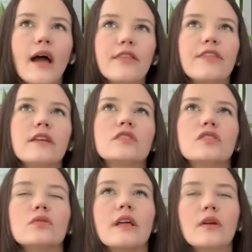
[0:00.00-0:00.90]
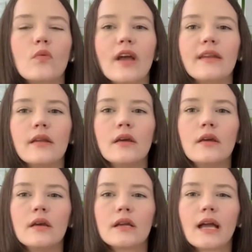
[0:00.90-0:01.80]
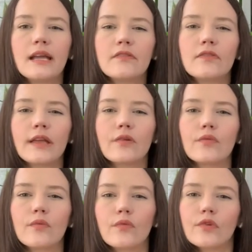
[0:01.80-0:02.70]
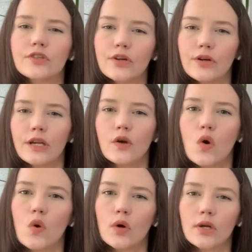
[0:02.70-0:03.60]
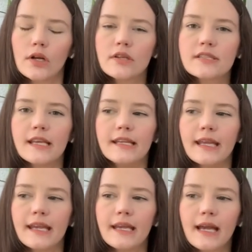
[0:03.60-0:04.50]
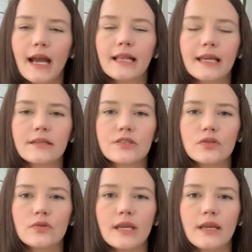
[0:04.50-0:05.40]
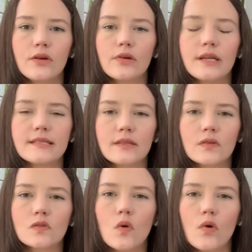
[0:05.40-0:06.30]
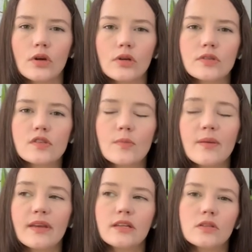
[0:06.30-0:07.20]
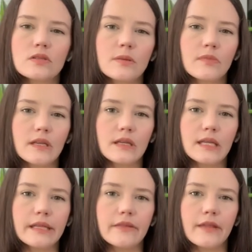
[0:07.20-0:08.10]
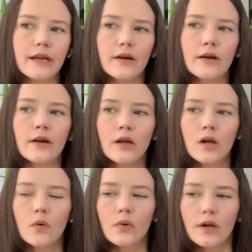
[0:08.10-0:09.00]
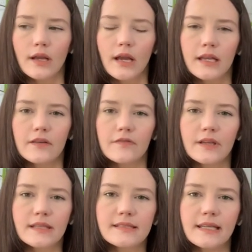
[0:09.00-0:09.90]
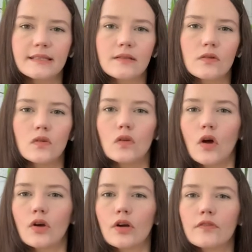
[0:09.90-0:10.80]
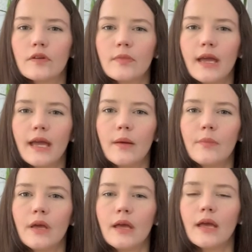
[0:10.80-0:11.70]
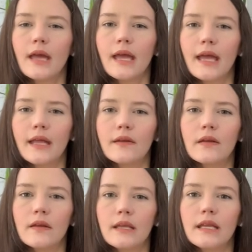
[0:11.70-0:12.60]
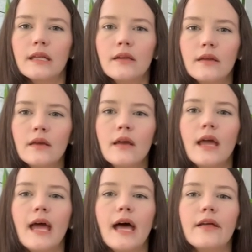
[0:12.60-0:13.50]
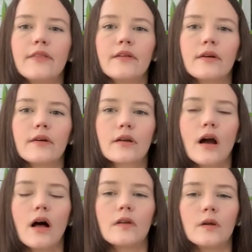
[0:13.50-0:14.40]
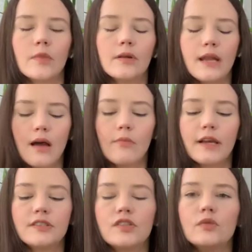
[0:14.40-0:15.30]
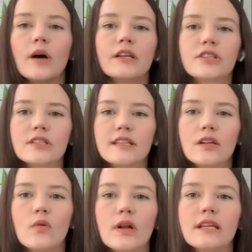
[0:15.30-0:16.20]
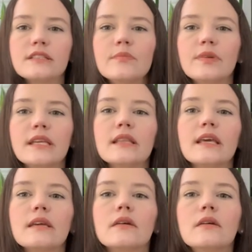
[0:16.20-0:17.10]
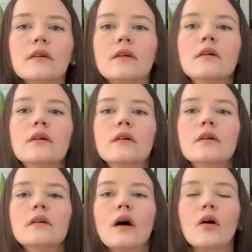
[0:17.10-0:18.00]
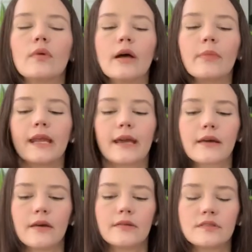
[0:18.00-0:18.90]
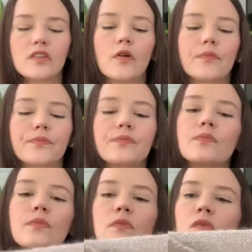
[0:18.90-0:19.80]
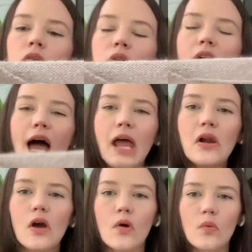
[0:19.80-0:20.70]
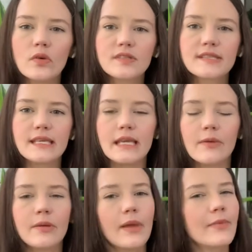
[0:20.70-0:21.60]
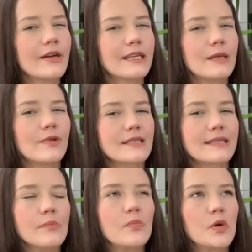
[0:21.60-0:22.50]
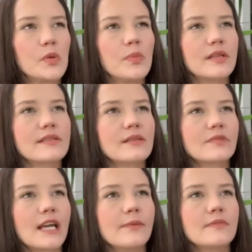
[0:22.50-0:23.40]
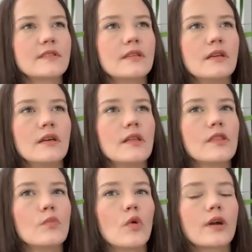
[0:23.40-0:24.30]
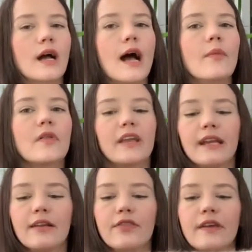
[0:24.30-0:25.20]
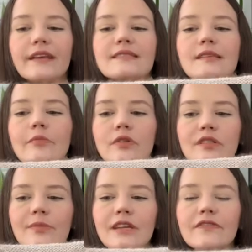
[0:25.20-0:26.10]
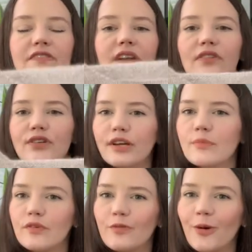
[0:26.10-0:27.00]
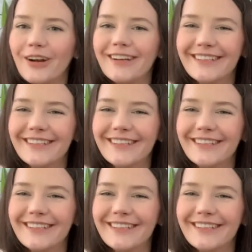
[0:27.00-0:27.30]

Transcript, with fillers: I think too, like when kind of like turning corners in knitting, I like to increase at those corners. So maybe I can do something neat there where it kind of extends a little longer from the hem and in at the collar, but not by too much because I don't want it to be like around my neck. So I don't know, we'll see. I mean, maybe I'll keep it simple, but sometimes the more complicated thing is simple to me if I've never done it before.